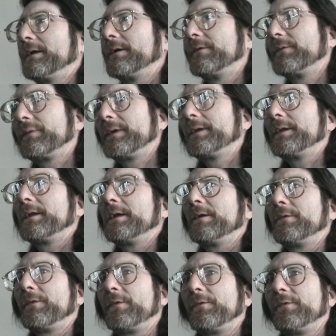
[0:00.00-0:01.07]
and feeling
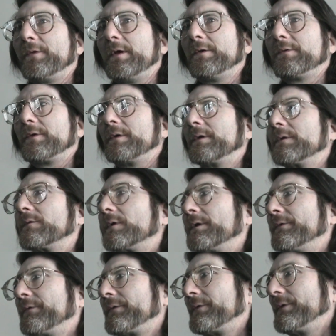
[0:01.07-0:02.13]
and sensation that
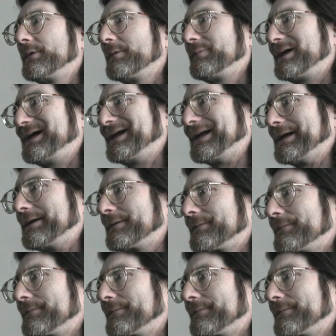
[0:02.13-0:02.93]
runs through the body.